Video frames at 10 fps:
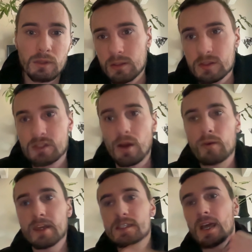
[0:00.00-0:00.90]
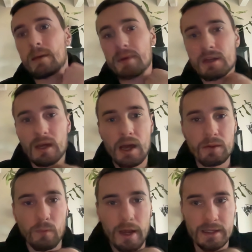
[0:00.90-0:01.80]
So this happened
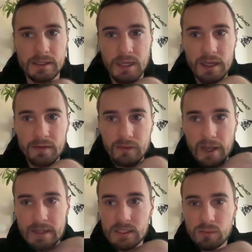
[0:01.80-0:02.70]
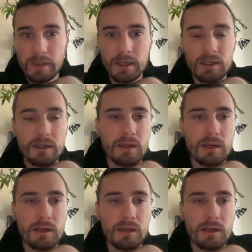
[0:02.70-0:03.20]
on Wednesday of last week.